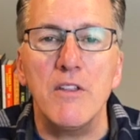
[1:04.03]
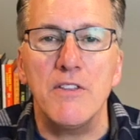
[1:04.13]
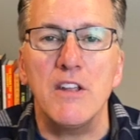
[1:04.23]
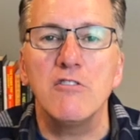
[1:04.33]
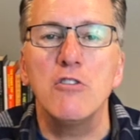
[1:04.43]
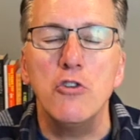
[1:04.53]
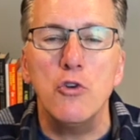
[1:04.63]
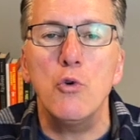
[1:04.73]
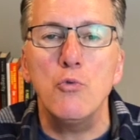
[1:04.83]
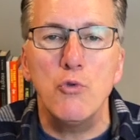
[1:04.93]
of these
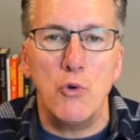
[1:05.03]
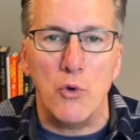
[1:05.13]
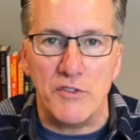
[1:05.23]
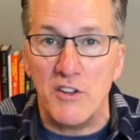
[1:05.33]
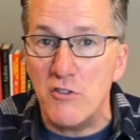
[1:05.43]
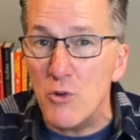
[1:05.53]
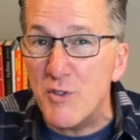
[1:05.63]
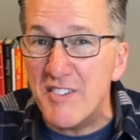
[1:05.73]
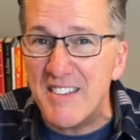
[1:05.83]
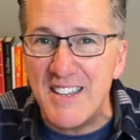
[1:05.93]
new rules, these new
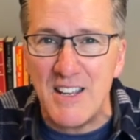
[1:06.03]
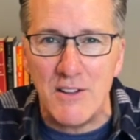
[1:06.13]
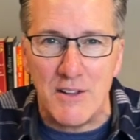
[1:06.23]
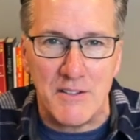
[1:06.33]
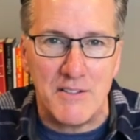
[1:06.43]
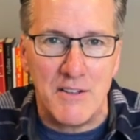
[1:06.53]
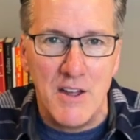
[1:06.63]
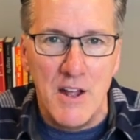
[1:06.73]
skills,